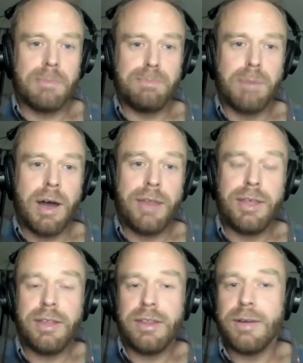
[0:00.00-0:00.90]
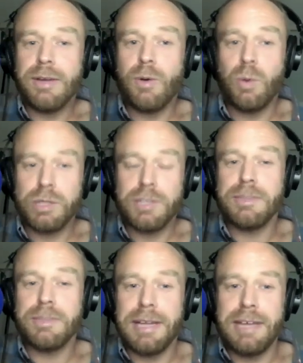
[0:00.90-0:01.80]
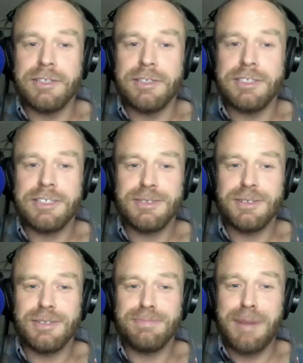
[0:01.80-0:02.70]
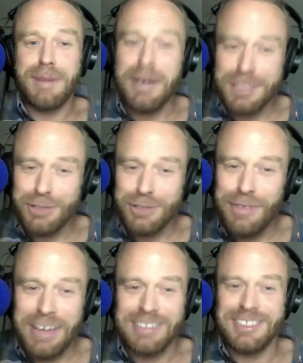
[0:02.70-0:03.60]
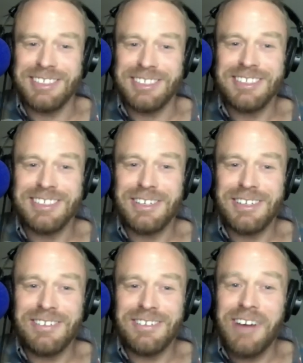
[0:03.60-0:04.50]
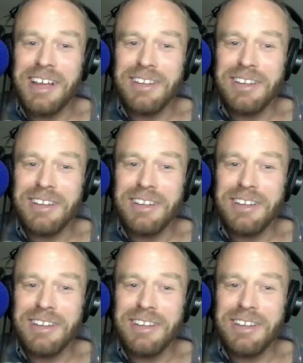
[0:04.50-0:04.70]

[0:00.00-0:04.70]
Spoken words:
But I think that there are also some believers amongst grief counsellors, right?